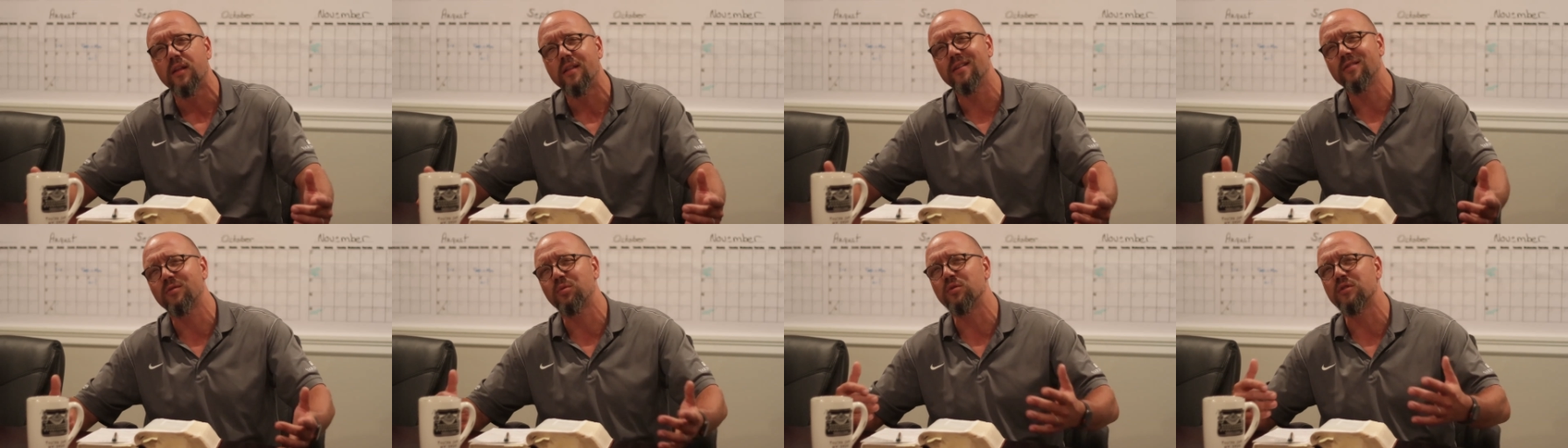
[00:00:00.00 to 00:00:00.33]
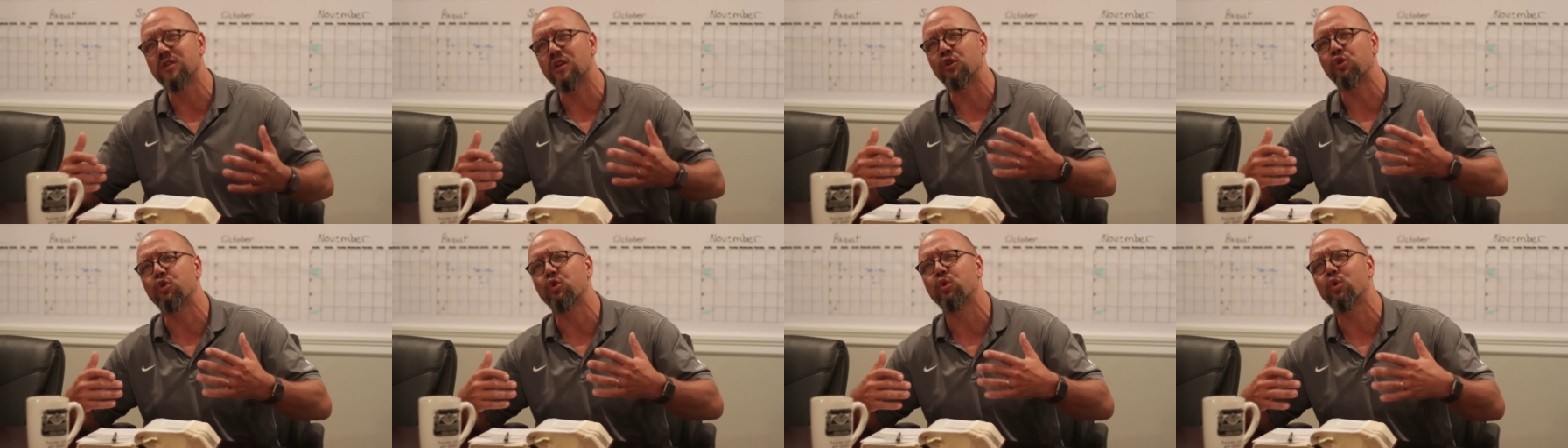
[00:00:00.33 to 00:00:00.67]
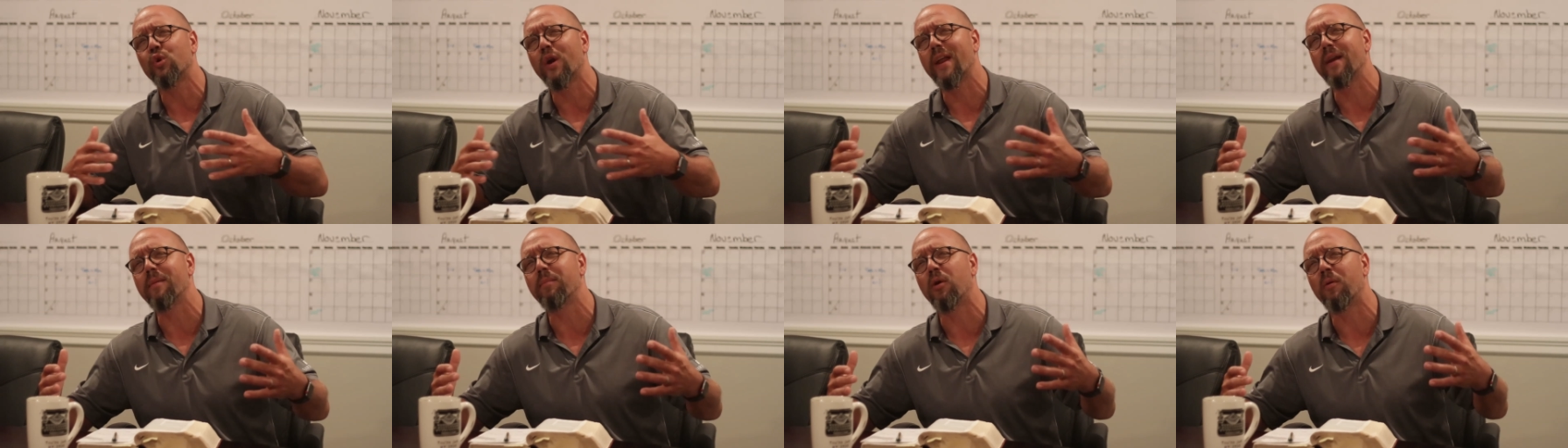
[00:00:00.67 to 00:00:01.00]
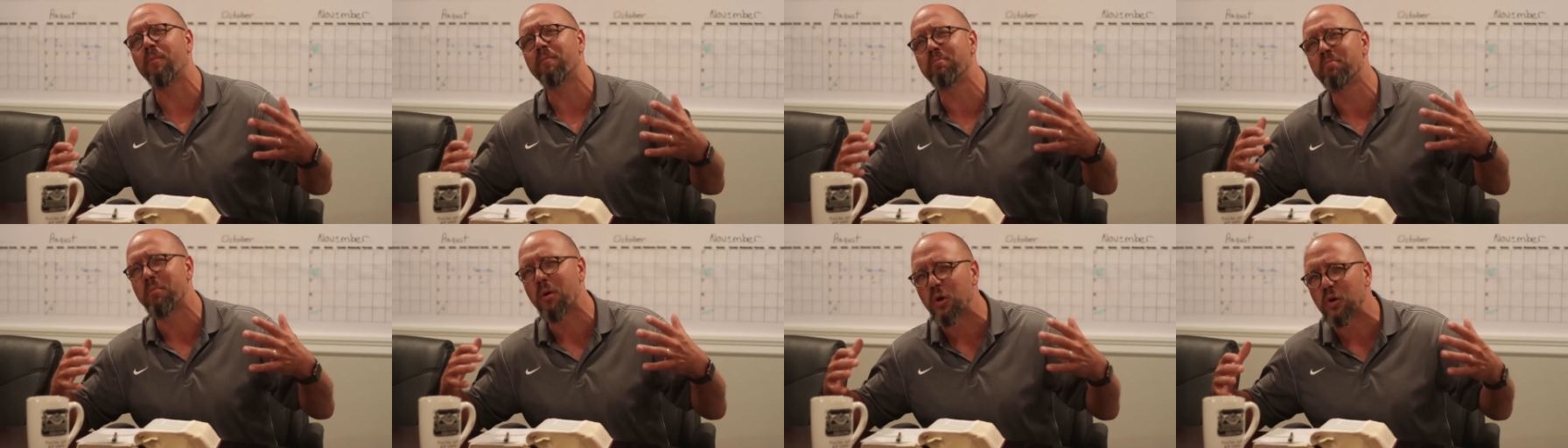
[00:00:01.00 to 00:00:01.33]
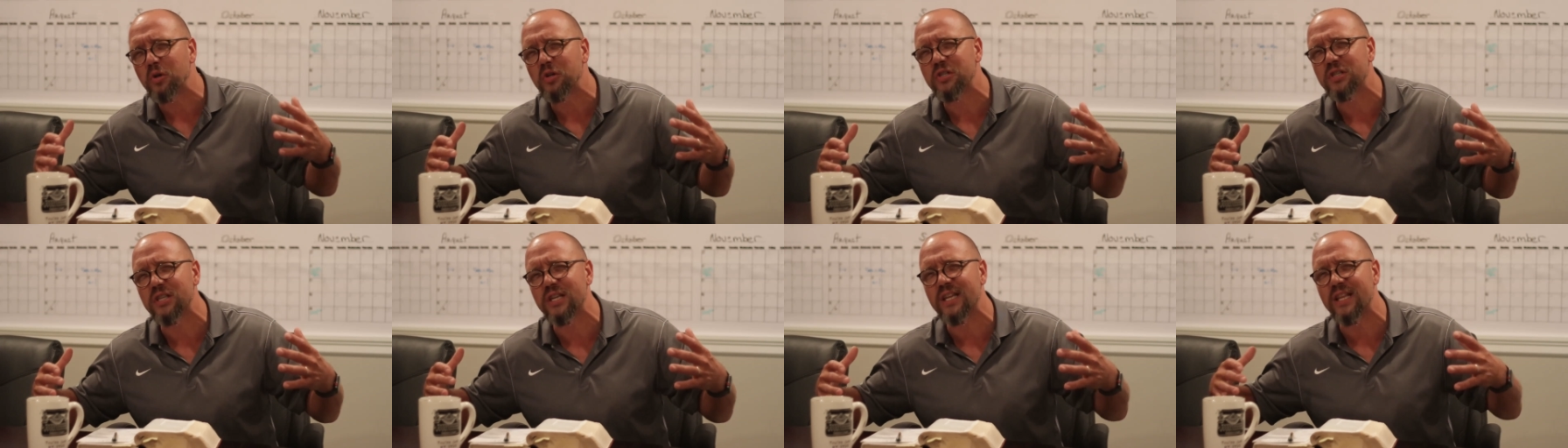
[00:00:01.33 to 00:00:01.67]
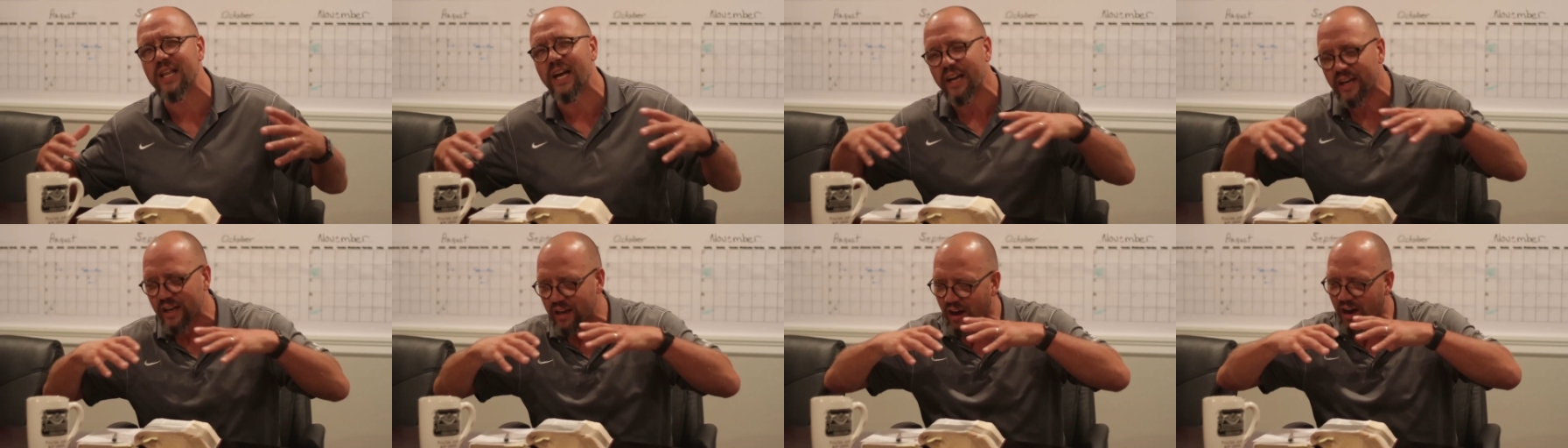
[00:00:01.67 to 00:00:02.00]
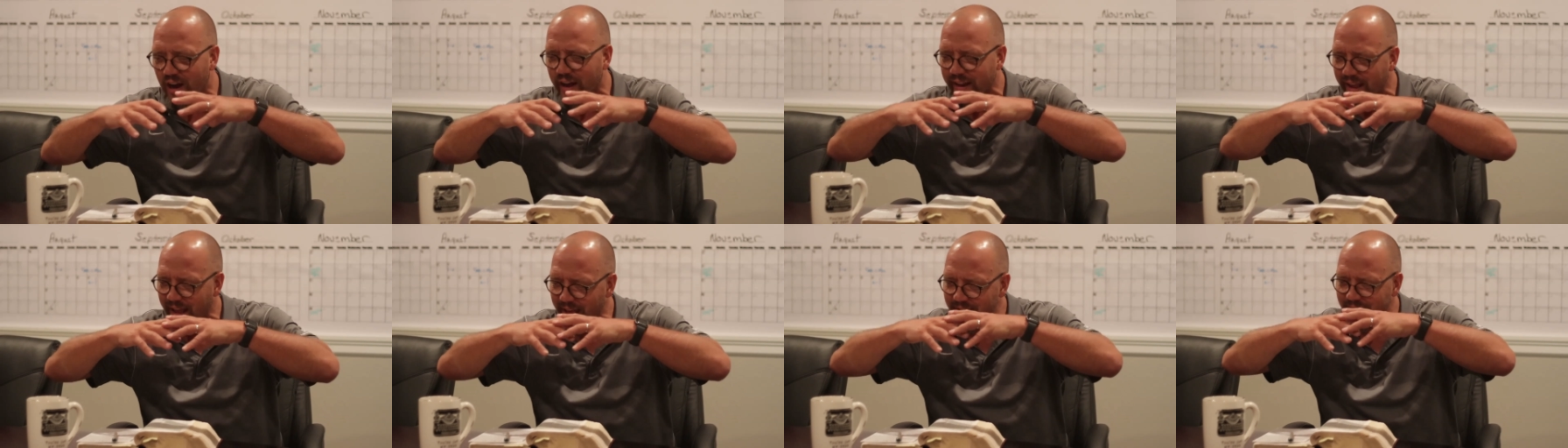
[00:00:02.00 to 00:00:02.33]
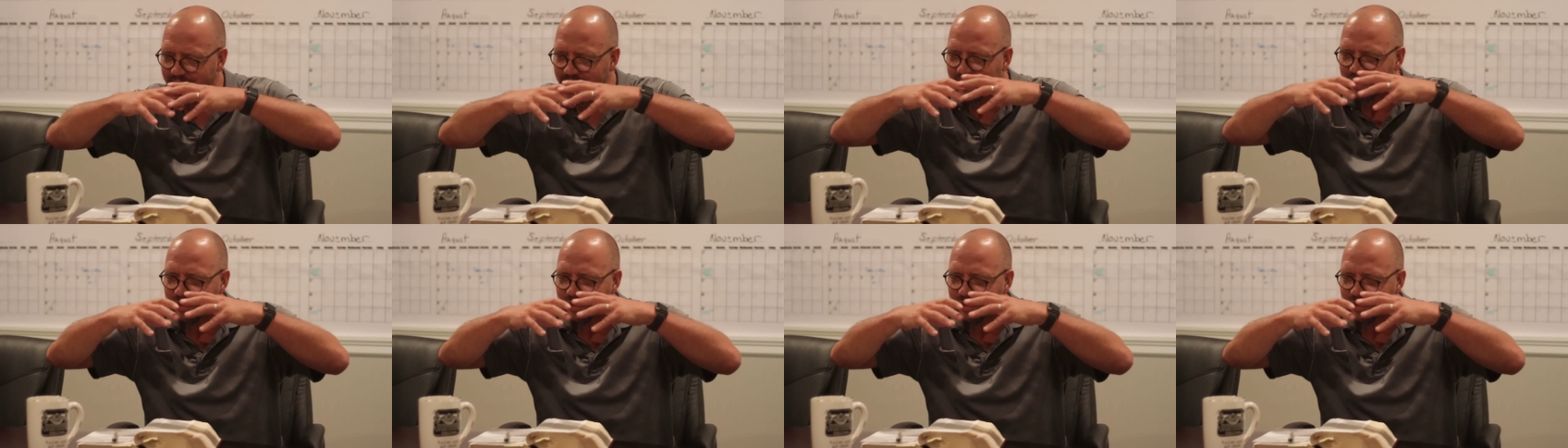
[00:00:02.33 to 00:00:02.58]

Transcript: This was incredible mercy that God had in